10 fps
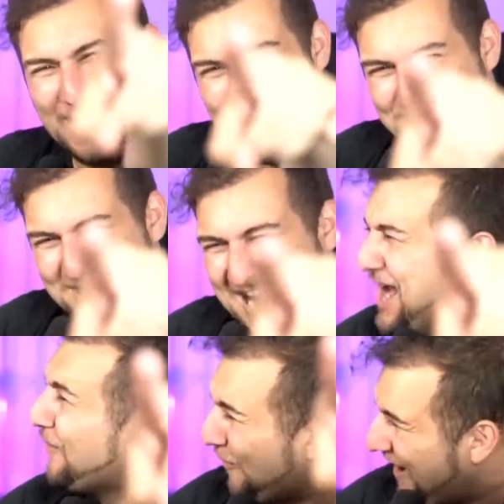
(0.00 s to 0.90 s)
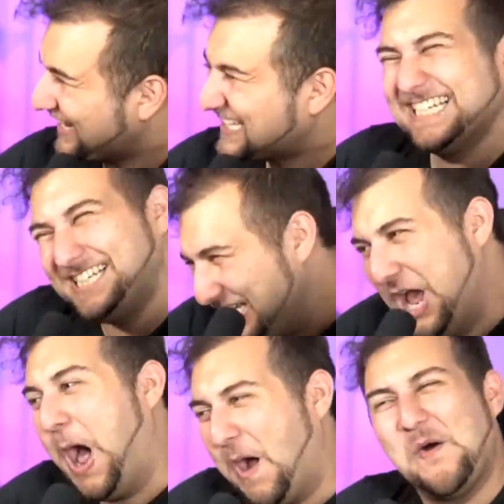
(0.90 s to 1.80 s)
Admit it, what?
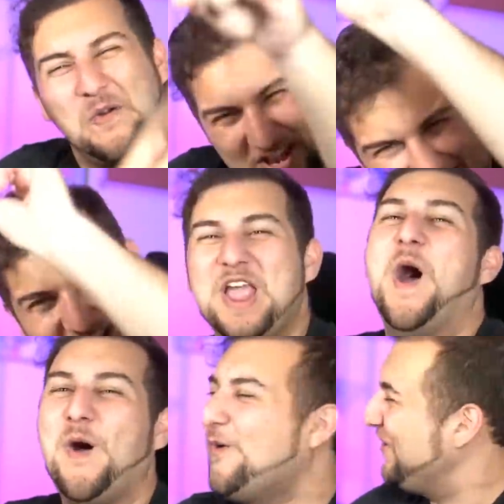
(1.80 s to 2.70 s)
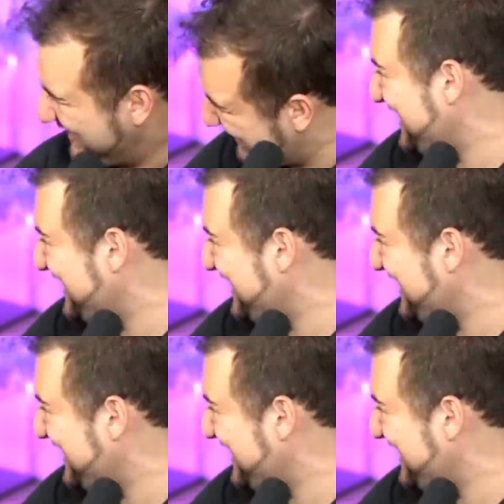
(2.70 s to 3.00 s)
No, no,